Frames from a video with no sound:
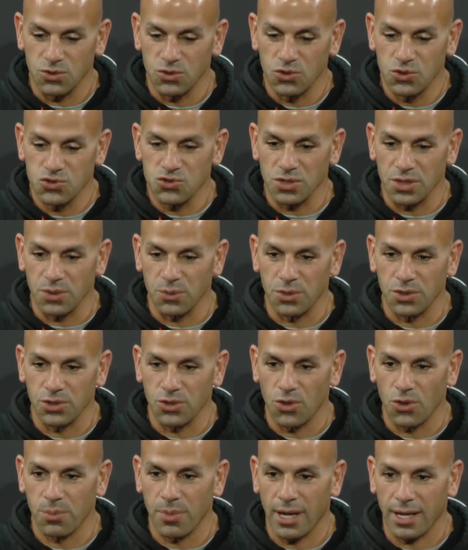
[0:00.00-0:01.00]
usually when you
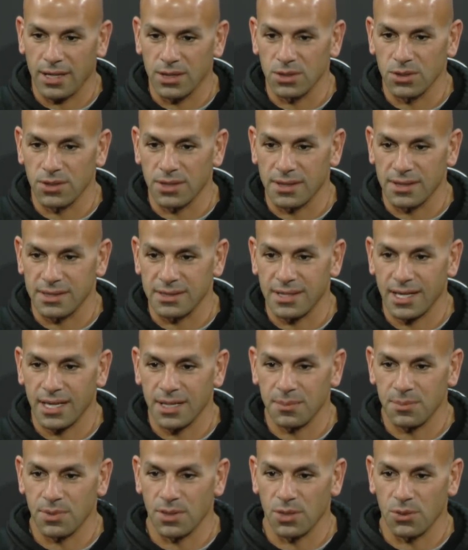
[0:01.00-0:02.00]
go back and look at the
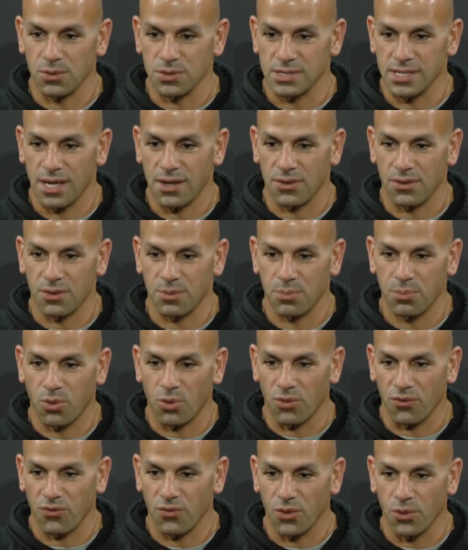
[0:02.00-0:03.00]
tape, it was either
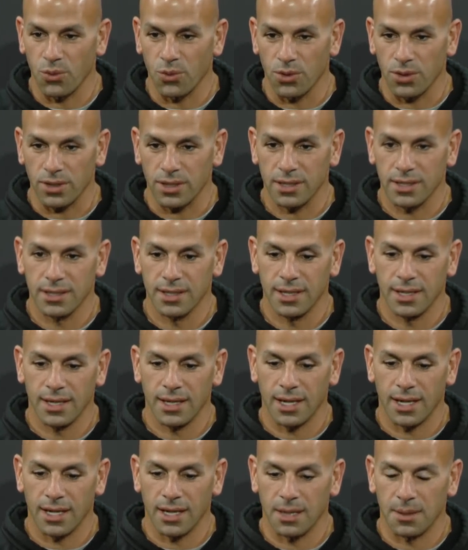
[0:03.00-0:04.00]
poor footwork,
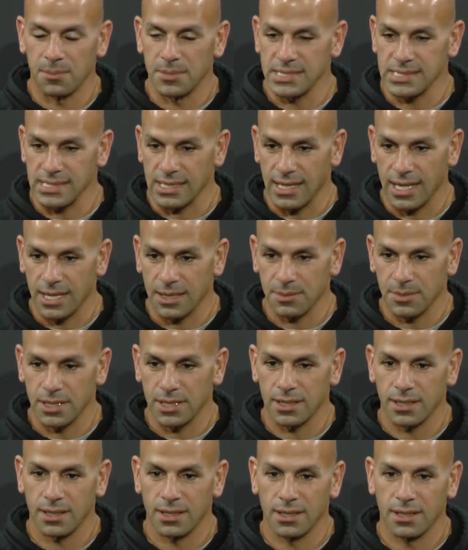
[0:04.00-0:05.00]

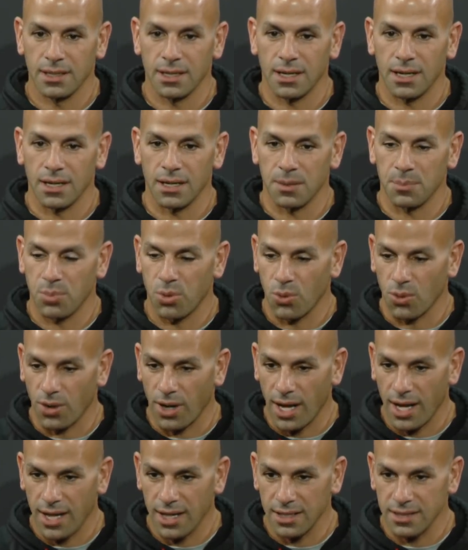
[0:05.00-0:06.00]
misalignment, poor
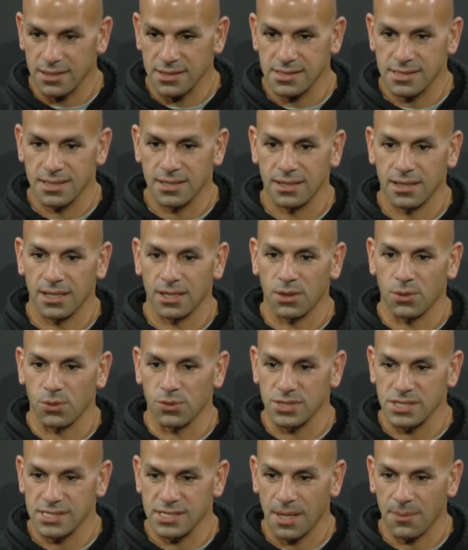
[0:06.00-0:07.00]
eyes. It
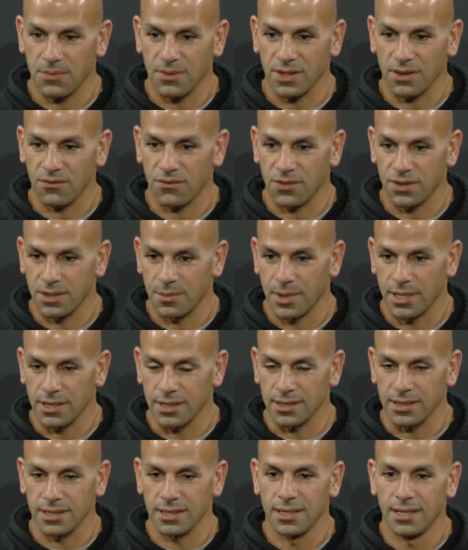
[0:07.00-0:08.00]
was something
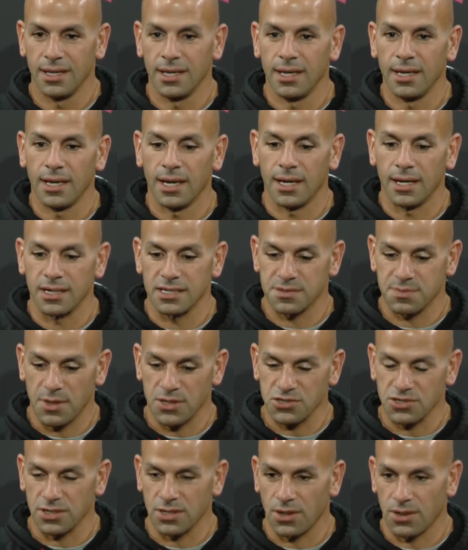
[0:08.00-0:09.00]
fundamentally,
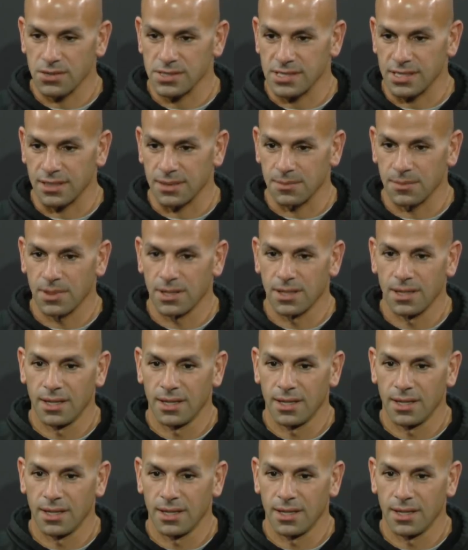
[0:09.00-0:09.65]
especially in our scheme.